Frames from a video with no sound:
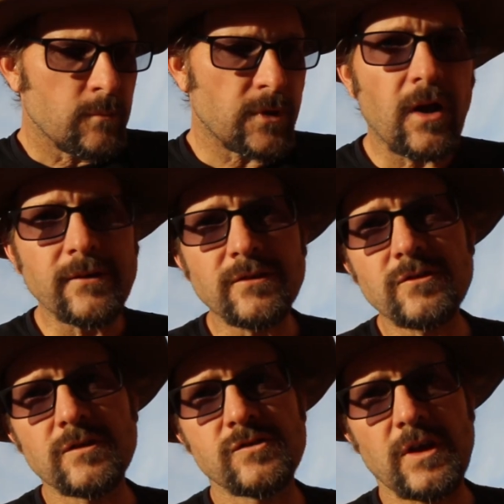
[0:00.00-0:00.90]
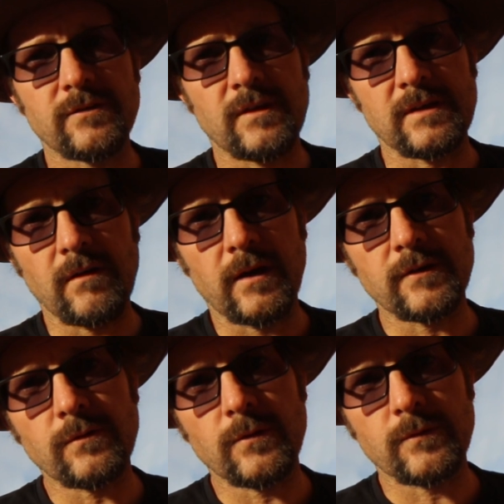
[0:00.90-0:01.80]
but also suggests that
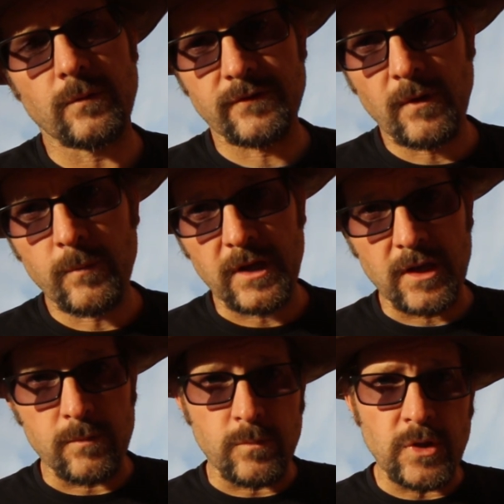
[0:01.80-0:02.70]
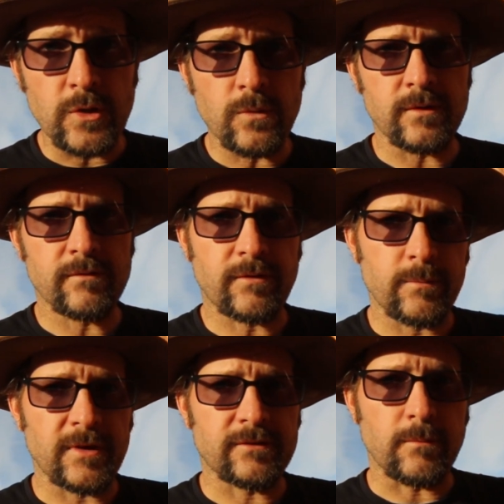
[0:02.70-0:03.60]
dinosaurs were somewhat immune
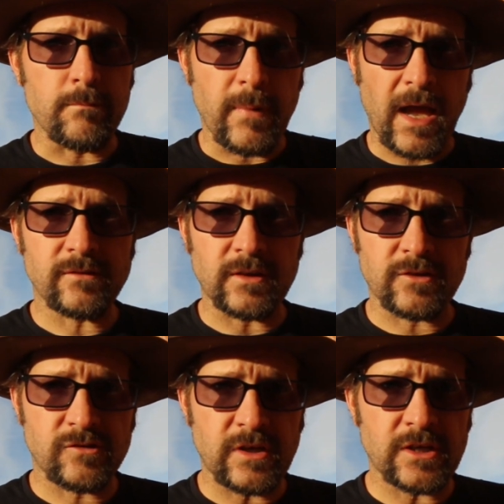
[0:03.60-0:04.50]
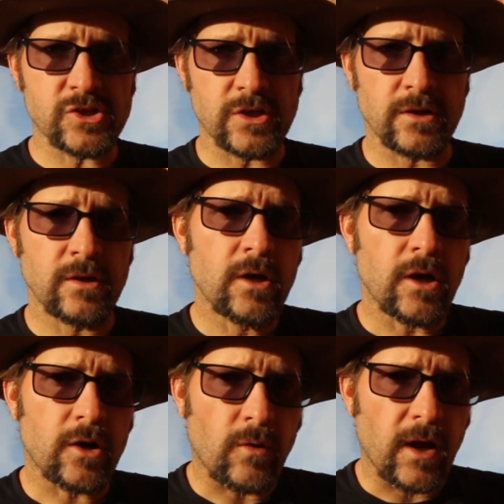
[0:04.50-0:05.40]
from this mass extinction
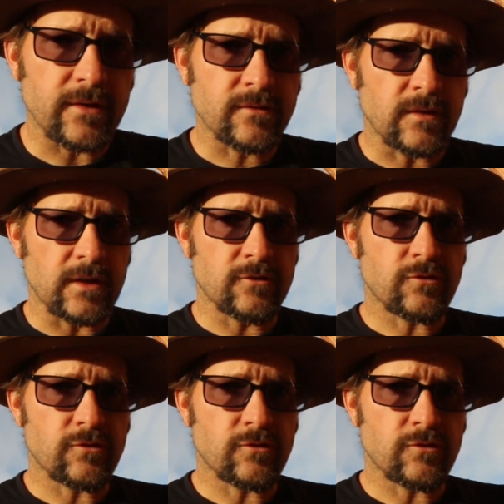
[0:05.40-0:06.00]
across the